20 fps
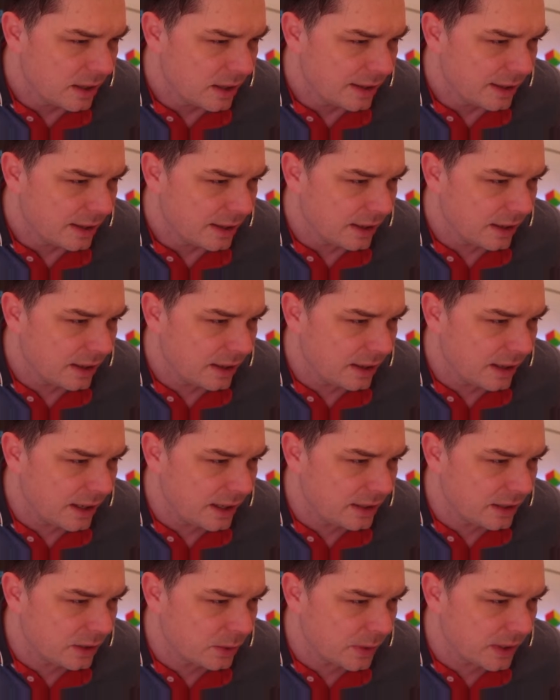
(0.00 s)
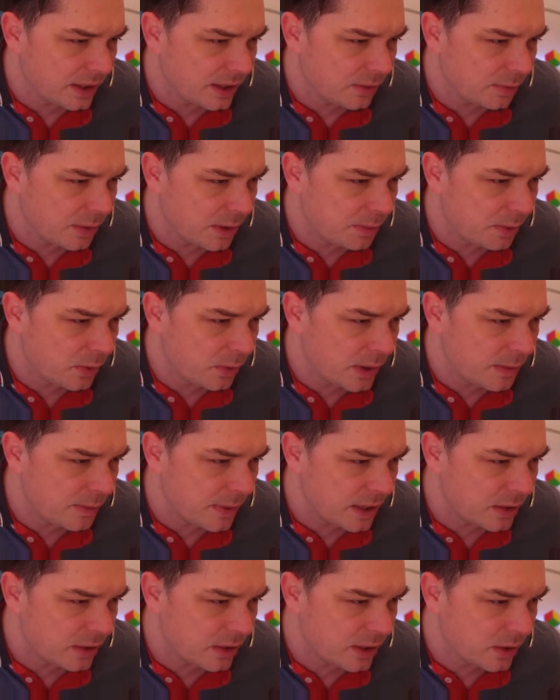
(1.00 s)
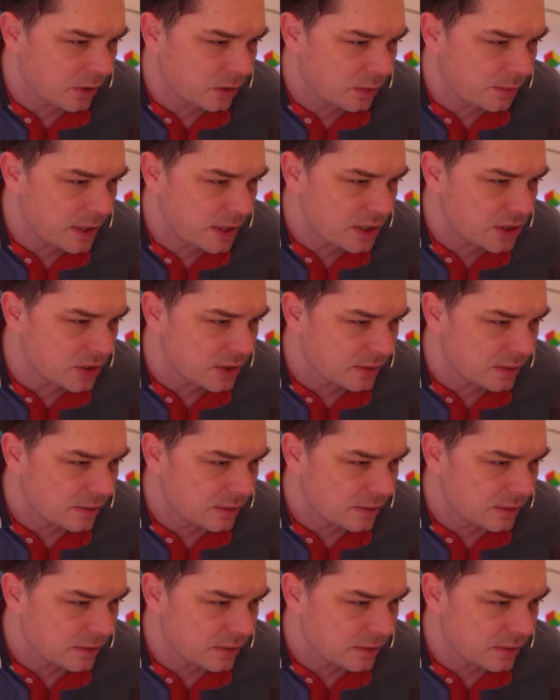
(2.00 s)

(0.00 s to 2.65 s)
80-20 split between manual and automation.